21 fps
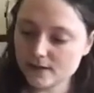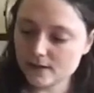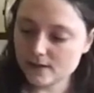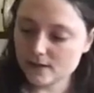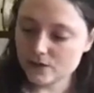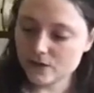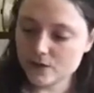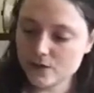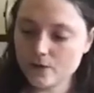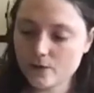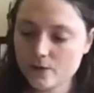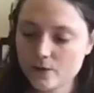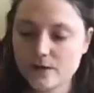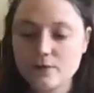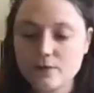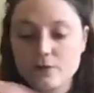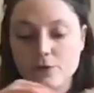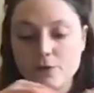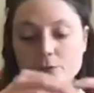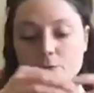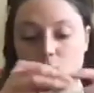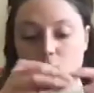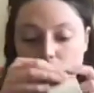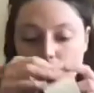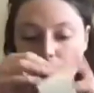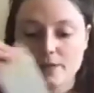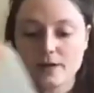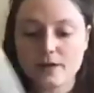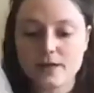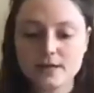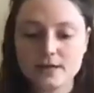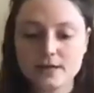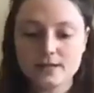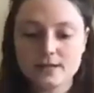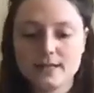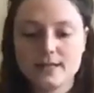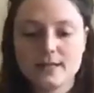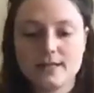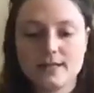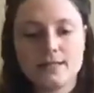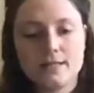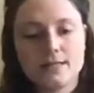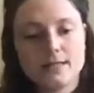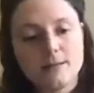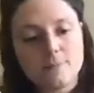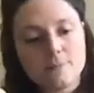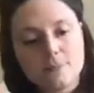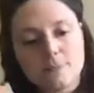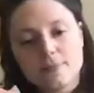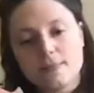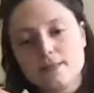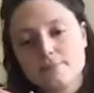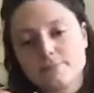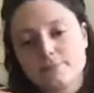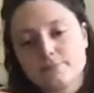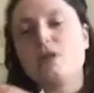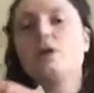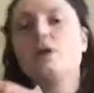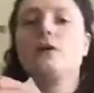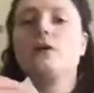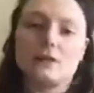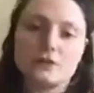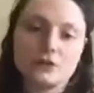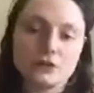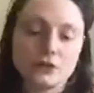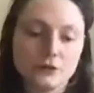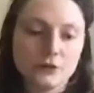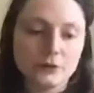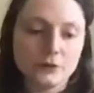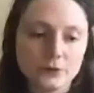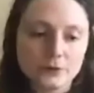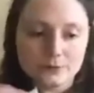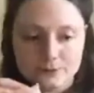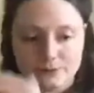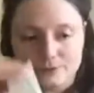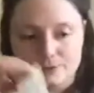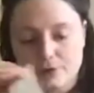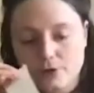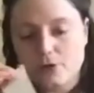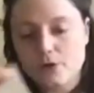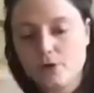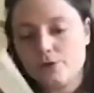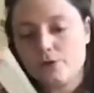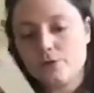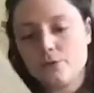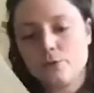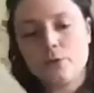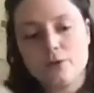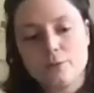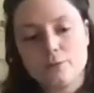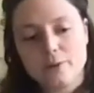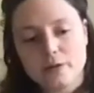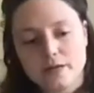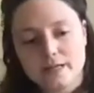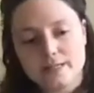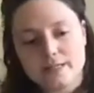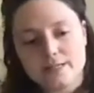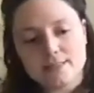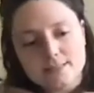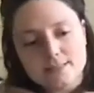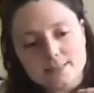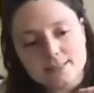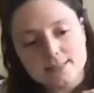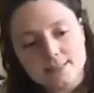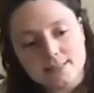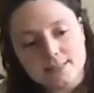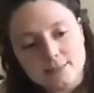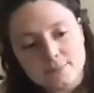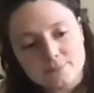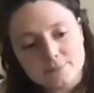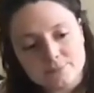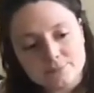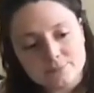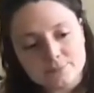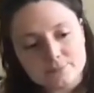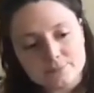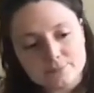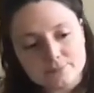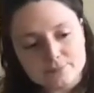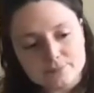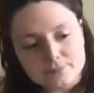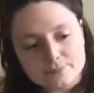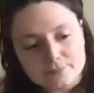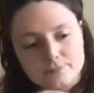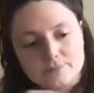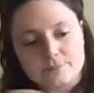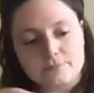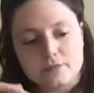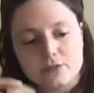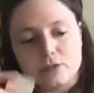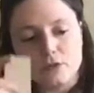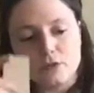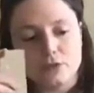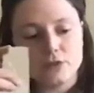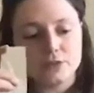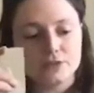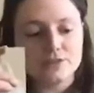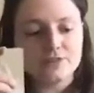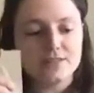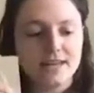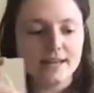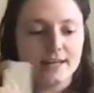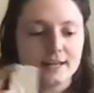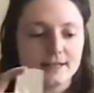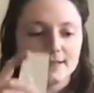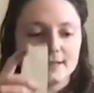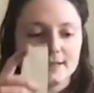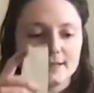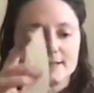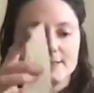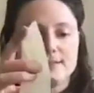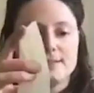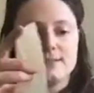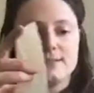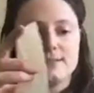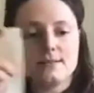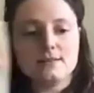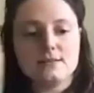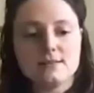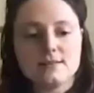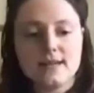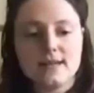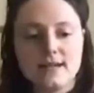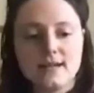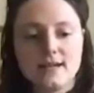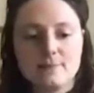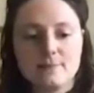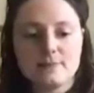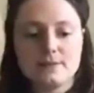So if you want that, then I'll, I'll show you on one part. Um, you're gonna take tape.